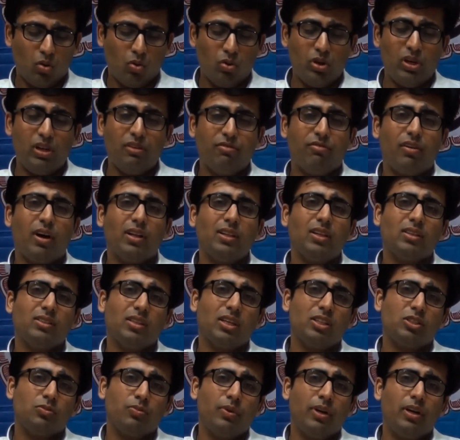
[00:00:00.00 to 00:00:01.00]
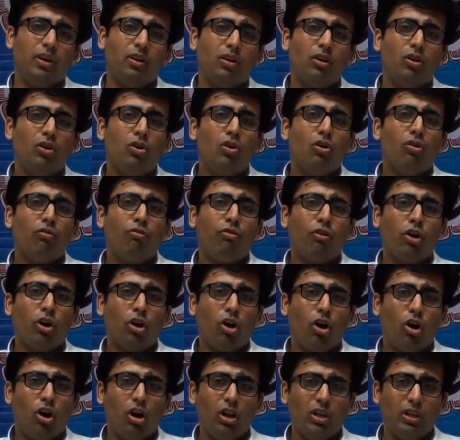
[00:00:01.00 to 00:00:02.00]
only one assessment for
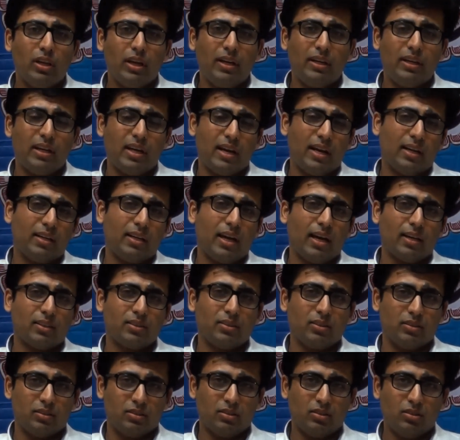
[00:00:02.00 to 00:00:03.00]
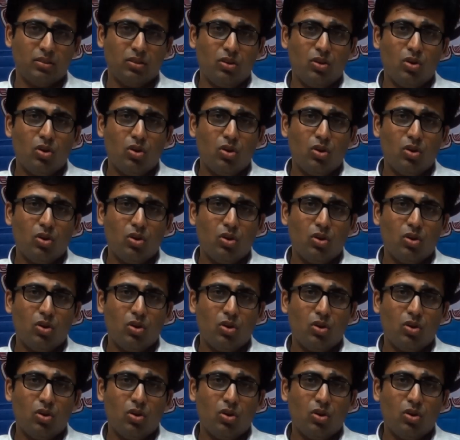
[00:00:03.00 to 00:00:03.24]
all the indirect taxes,